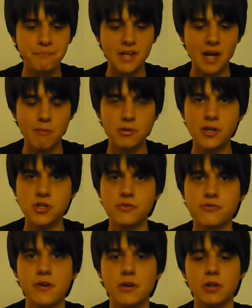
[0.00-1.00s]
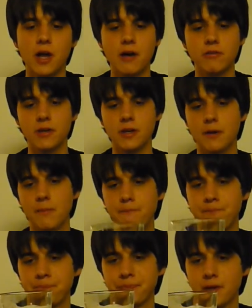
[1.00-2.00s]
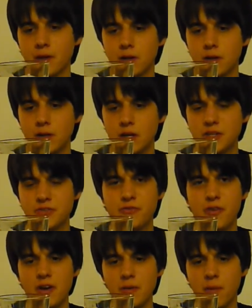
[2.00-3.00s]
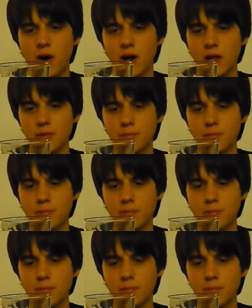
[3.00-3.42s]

Carbonation is very lively. It's very mild,